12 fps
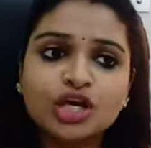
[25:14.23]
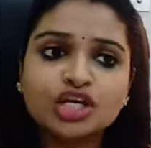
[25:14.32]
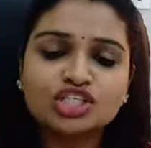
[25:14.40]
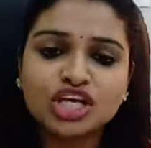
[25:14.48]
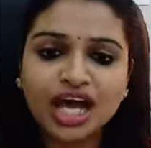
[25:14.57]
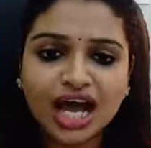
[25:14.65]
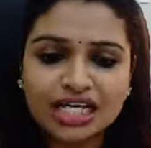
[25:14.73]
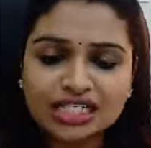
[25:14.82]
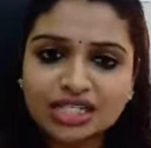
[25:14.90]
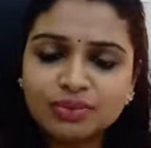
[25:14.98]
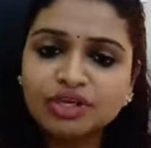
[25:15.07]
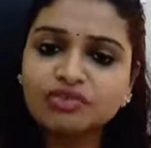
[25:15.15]
So I asked
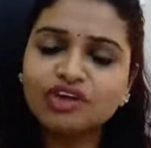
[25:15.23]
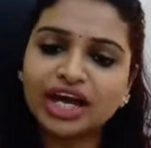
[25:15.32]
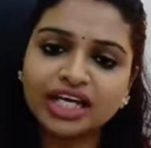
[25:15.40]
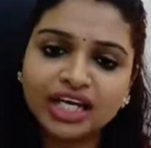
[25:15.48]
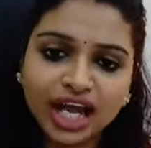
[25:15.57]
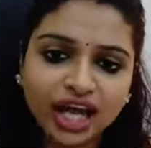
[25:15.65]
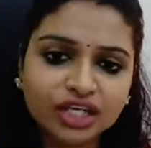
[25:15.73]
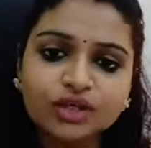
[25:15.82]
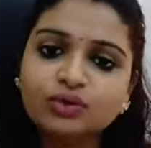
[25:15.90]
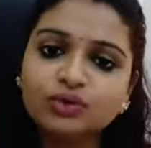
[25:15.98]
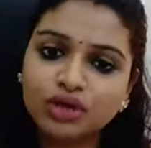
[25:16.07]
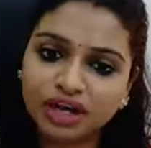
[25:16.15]
him, why
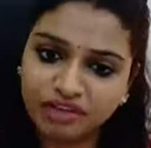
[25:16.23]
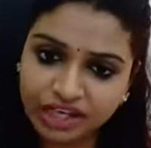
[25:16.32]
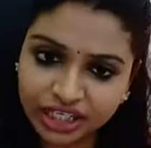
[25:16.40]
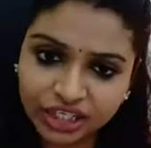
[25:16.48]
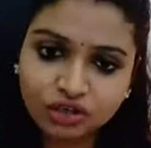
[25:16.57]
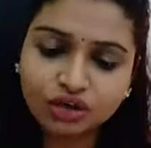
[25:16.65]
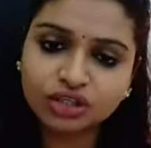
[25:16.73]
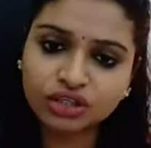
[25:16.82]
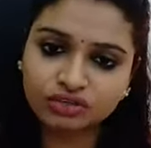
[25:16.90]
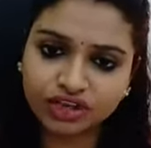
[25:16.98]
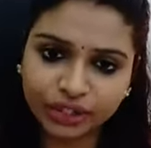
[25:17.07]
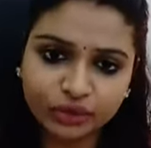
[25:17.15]

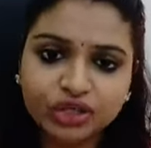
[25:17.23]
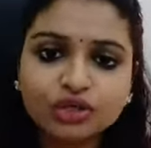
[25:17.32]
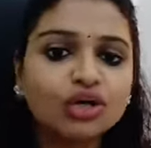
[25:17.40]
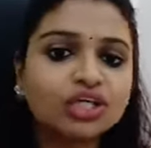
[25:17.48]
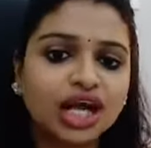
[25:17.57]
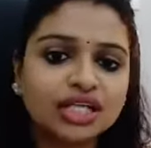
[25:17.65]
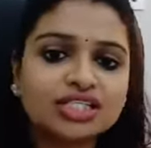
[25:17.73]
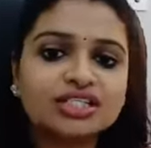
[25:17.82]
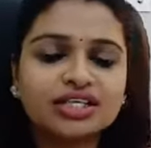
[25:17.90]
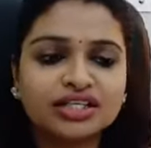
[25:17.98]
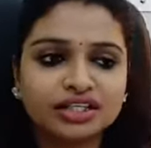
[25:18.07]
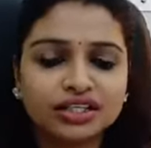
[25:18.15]
you did not consult
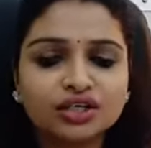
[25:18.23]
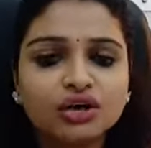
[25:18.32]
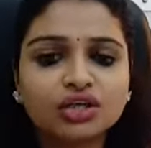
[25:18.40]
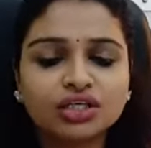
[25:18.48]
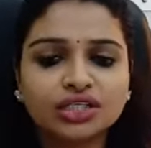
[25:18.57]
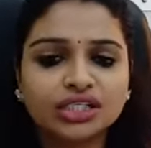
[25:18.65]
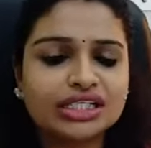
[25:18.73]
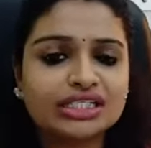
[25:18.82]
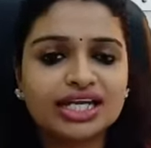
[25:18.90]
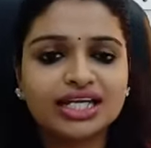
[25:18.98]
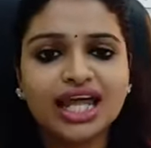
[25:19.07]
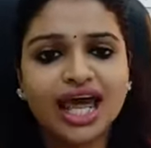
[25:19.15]
any doctor? He
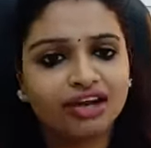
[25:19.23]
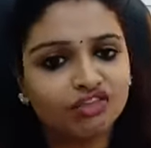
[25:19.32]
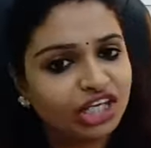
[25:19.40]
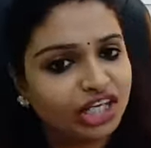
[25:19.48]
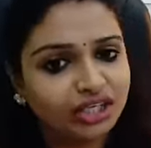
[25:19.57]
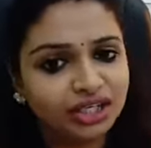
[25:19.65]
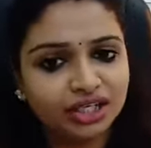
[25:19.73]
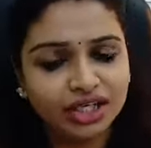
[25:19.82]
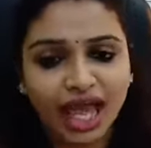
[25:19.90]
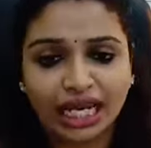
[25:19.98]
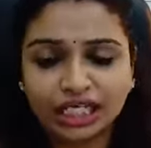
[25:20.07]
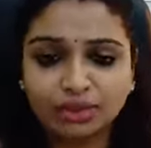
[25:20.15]
said that I have taken
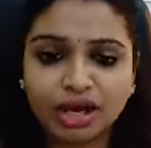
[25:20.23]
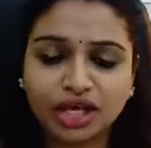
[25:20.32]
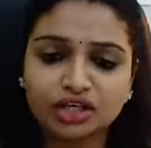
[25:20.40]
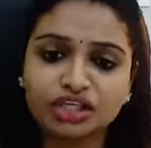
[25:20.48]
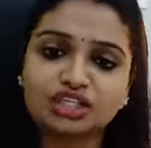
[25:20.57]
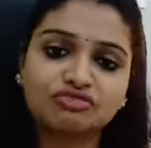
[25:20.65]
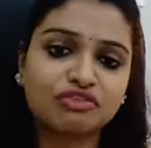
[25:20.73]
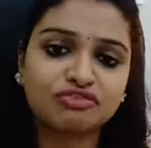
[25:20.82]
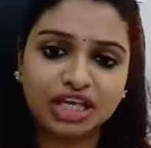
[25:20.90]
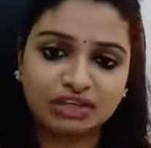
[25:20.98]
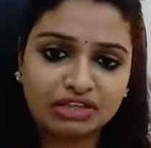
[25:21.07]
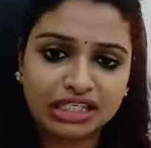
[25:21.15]
antibiotics for
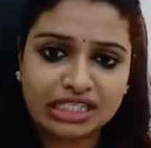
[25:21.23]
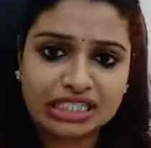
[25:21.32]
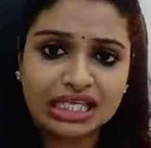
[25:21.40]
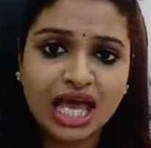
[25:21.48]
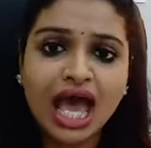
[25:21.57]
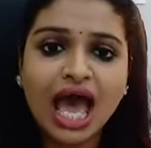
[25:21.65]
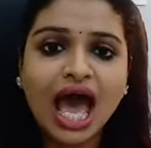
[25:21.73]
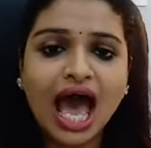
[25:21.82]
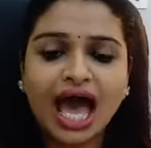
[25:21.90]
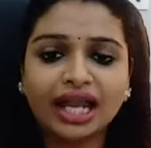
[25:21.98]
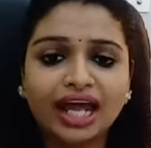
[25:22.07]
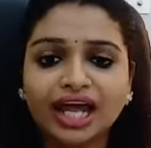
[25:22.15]
5 days
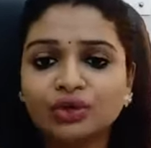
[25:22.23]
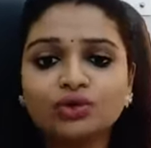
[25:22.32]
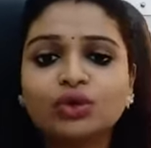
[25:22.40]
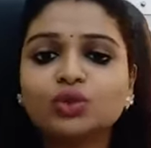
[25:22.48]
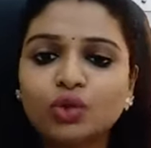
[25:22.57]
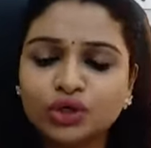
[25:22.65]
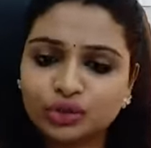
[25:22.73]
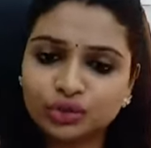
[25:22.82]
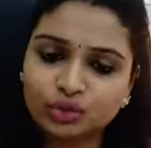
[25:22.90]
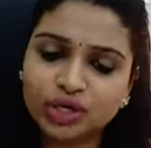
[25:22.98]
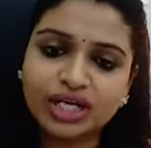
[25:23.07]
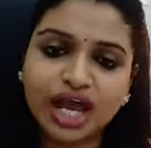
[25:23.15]
and I do not want to
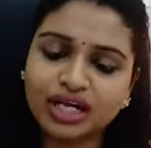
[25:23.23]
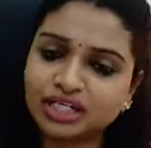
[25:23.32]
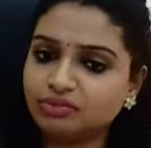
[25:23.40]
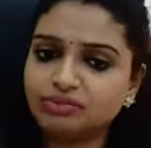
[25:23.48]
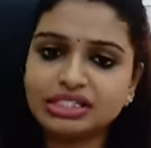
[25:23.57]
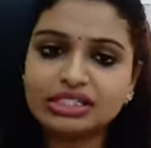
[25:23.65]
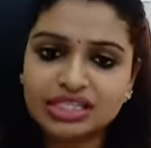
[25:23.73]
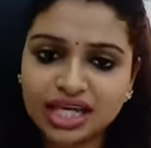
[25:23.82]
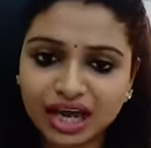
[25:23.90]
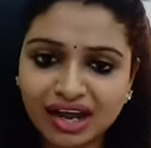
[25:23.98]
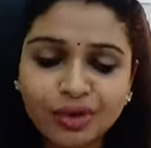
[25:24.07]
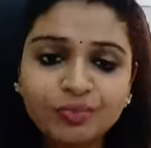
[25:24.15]
do an
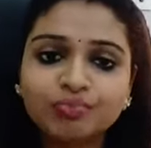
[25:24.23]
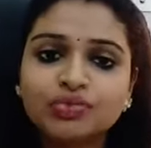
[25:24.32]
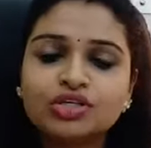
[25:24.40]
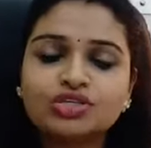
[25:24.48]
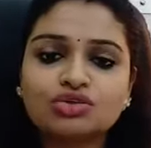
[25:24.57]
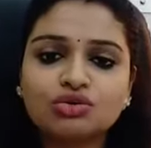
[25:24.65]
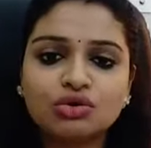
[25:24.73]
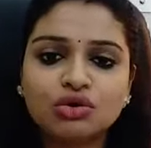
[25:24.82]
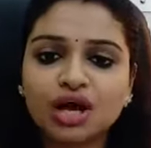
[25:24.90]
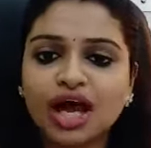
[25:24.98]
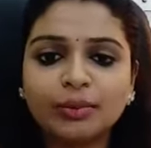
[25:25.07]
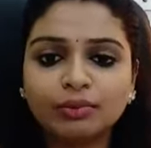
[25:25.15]
RT-PCR.
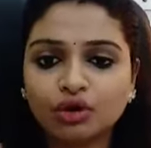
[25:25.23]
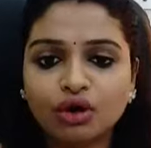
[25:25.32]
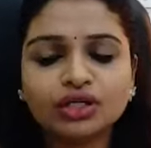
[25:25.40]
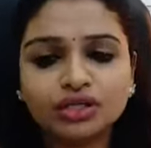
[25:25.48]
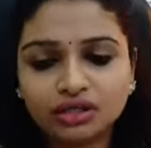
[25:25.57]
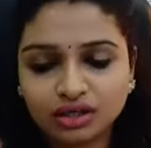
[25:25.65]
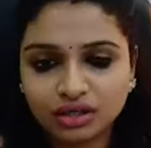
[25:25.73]
So I'm not